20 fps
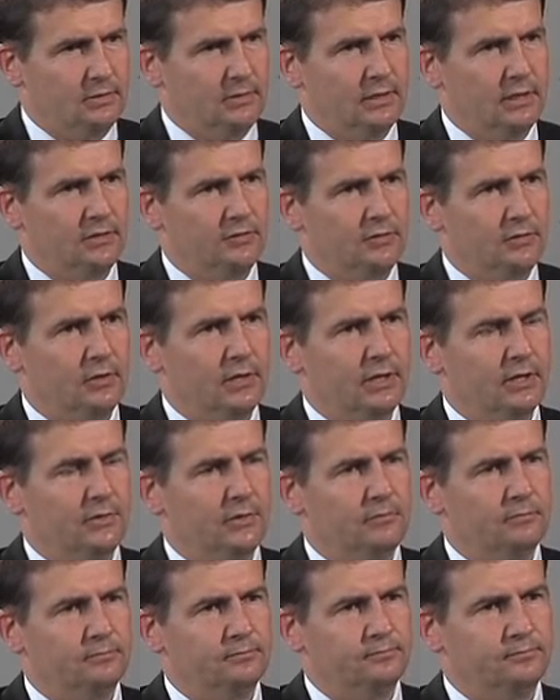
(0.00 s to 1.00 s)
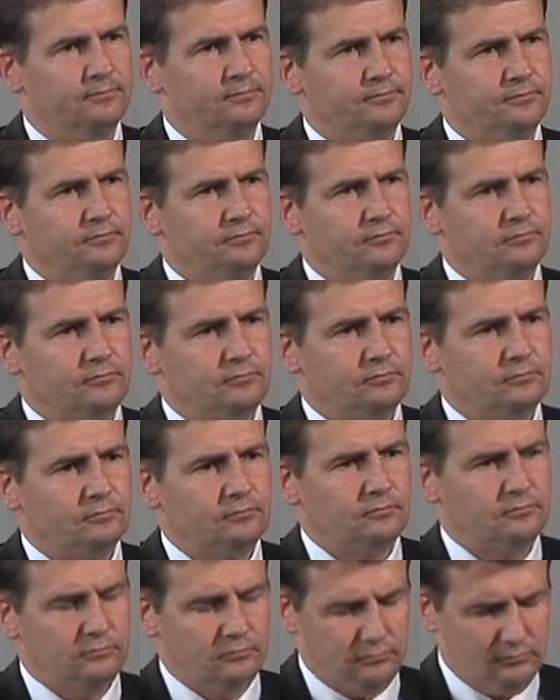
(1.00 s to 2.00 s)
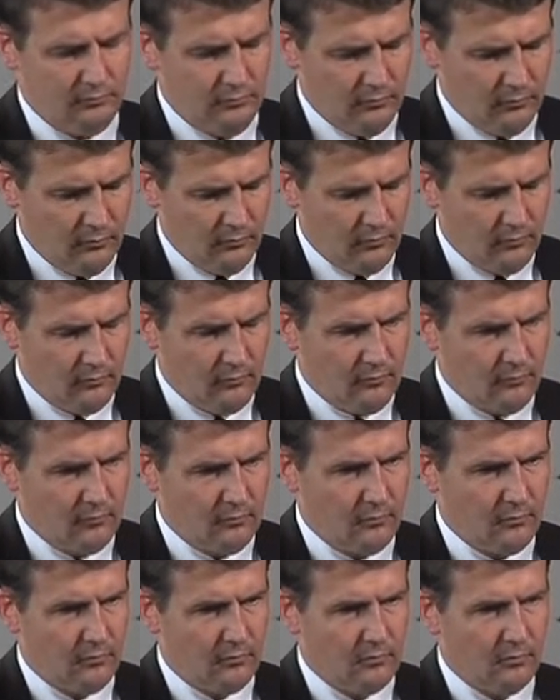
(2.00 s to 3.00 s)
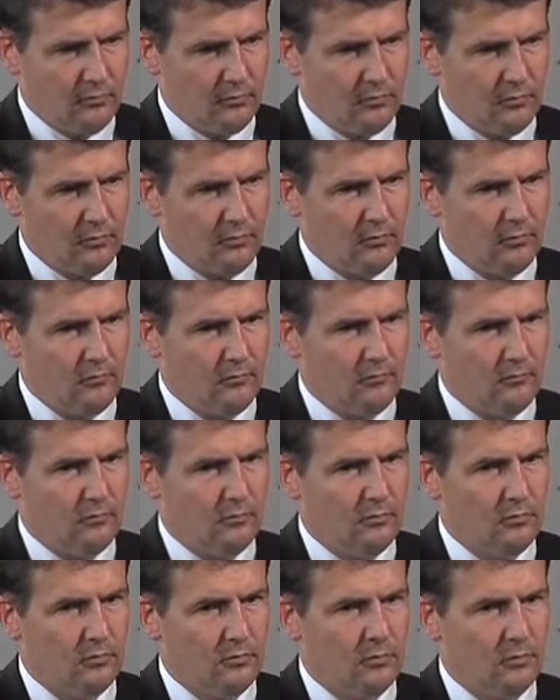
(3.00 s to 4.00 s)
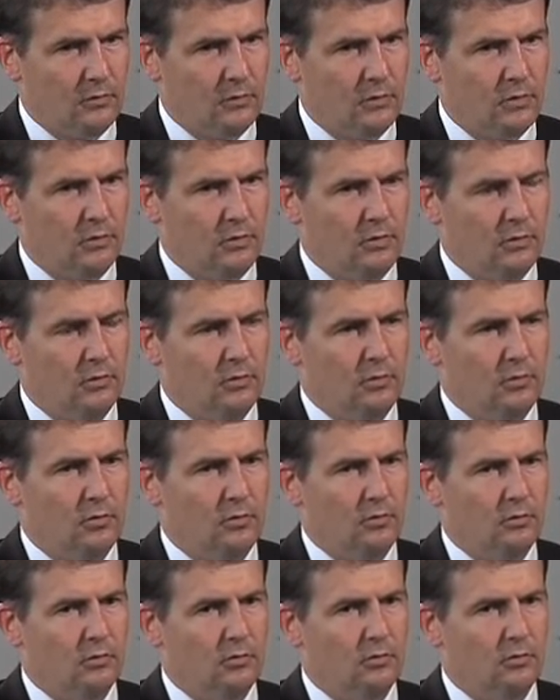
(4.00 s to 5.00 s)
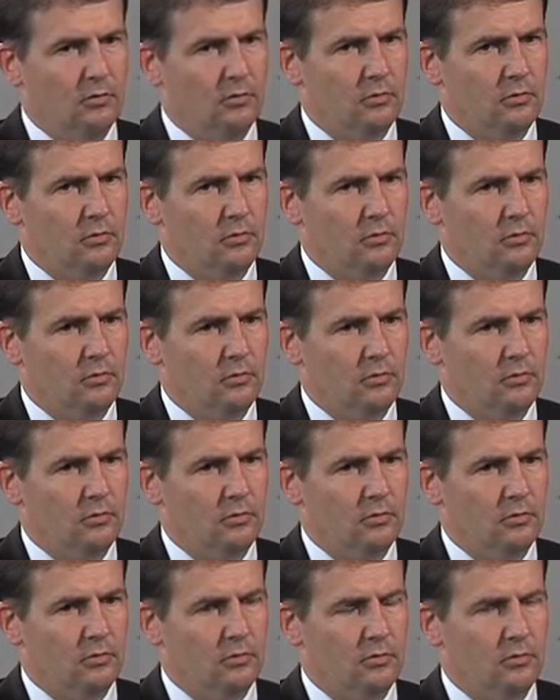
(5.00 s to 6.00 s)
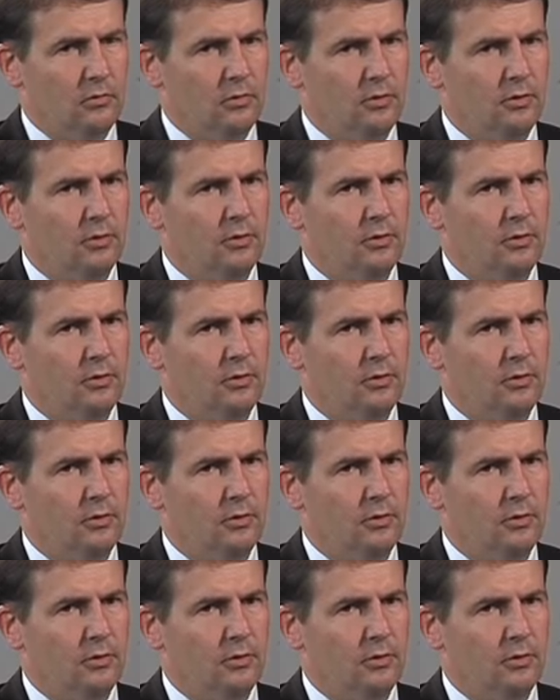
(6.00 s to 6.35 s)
Why do you think they made that investment, and how has the company changed since the investment occurred?